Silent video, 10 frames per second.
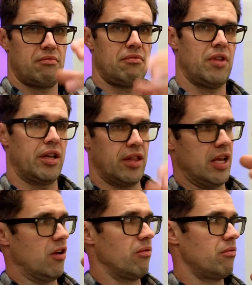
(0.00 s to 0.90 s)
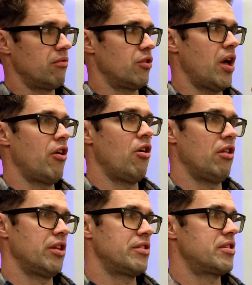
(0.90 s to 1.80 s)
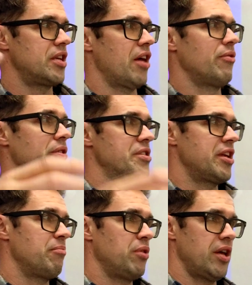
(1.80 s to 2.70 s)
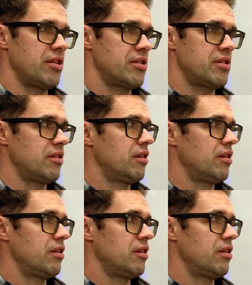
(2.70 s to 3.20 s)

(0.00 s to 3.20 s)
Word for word: Like they don't, they're not all in, together in the same place.